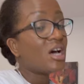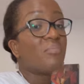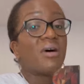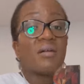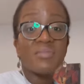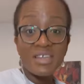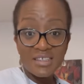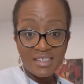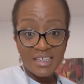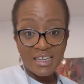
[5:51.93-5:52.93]
Pumpkin
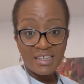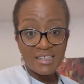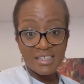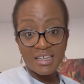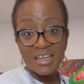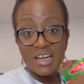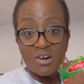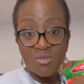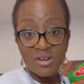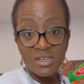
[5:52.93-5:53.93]
seeds,
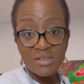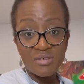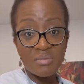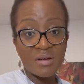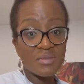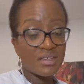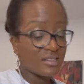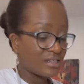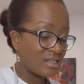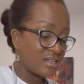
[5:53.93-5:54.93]
ordinary pumpkin
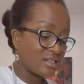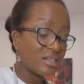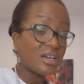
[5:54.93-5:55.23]
seeds,